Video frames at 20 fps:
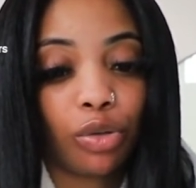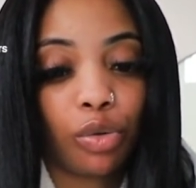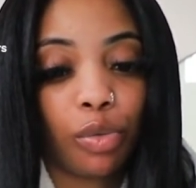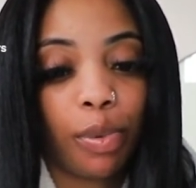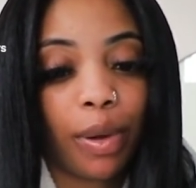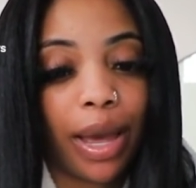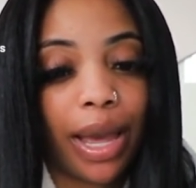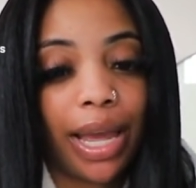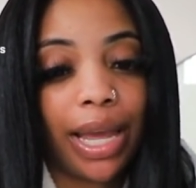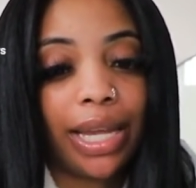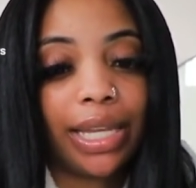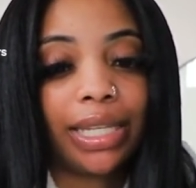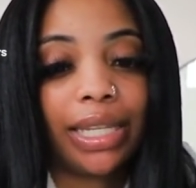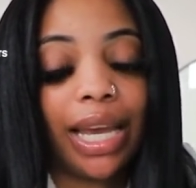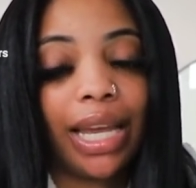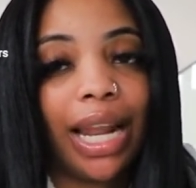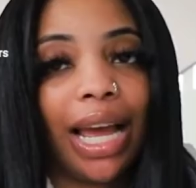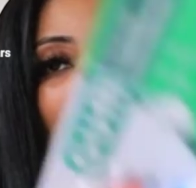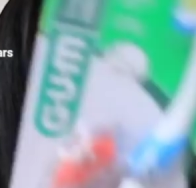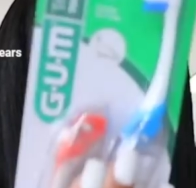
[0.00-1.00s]
toothpaste,
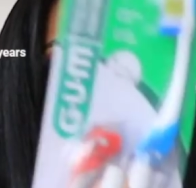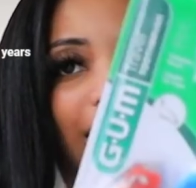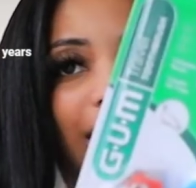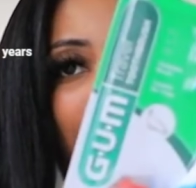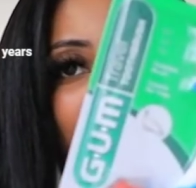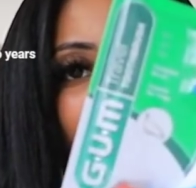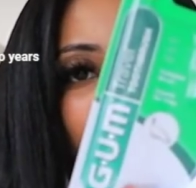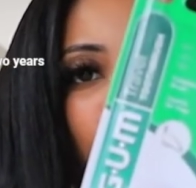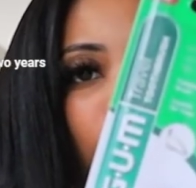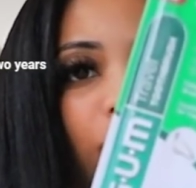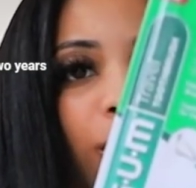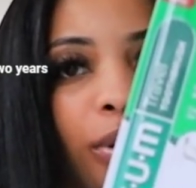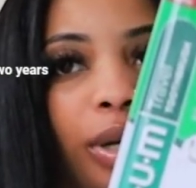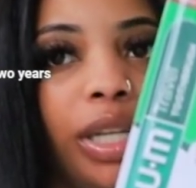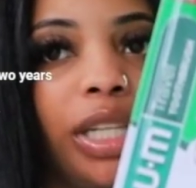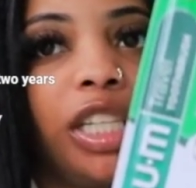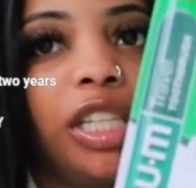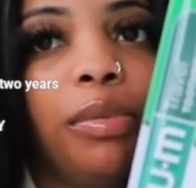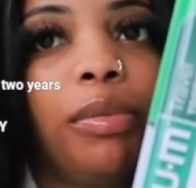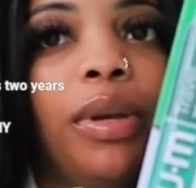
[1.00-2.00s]
and I got another
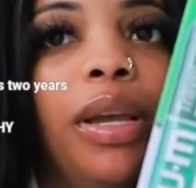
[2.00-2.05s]
toothbrush.